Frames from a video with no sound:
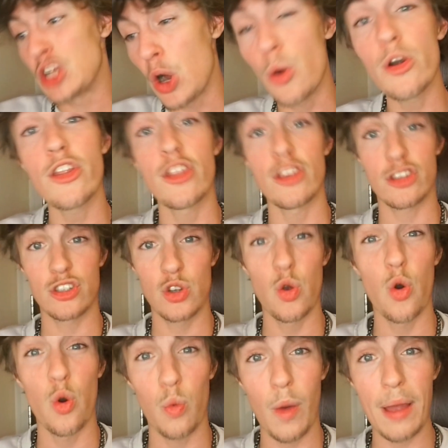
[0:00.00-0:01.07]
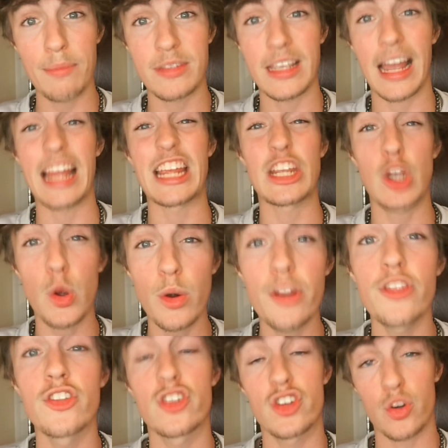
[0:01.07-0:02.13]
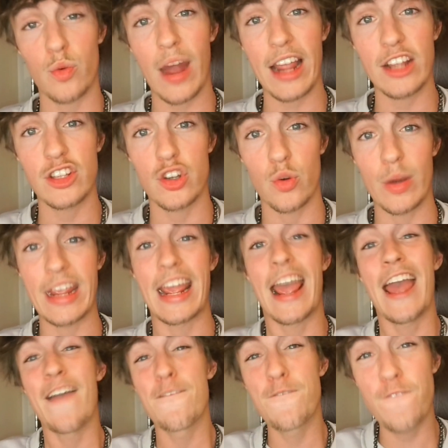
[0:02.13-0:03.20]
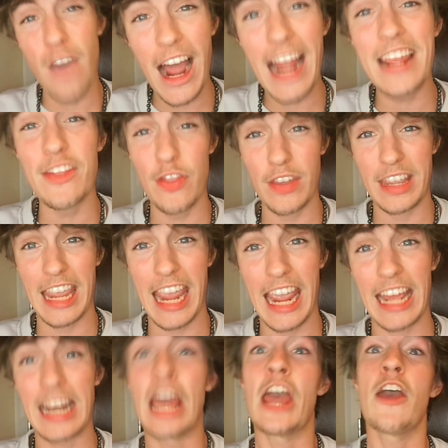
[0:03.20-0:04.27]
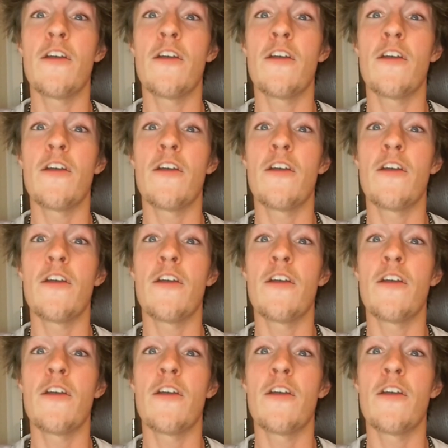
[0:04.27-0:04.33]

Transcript: go to the school website, go to the directory, find the kid,